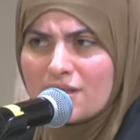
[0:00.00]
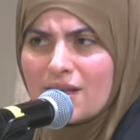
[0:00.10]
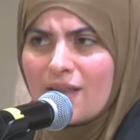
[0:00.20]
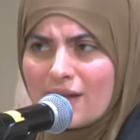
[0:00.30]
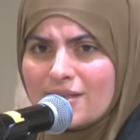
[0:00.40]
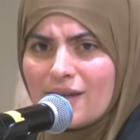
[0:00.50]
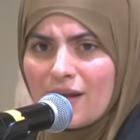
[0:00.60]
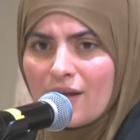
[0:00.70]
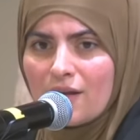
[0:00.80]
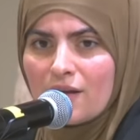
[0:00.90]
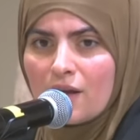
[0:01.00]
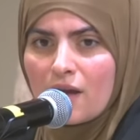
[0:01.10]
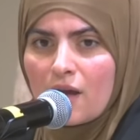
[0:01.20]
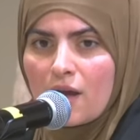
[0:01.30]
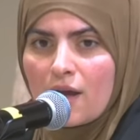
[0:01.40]
say that today?
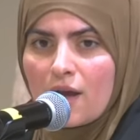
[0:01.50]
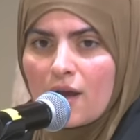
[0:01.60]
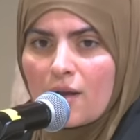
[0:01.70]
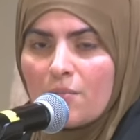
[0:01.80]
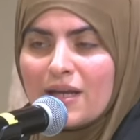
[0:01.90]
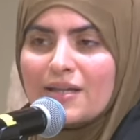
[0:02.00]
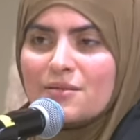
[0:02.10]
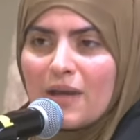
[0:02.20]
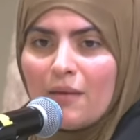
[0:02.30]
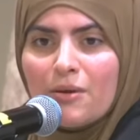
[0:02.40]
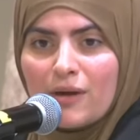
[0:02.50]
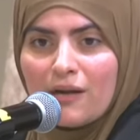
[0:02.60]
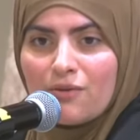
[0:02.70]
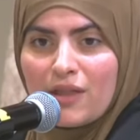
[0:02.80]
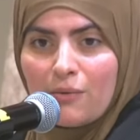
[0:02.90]
Because maybe whatever they were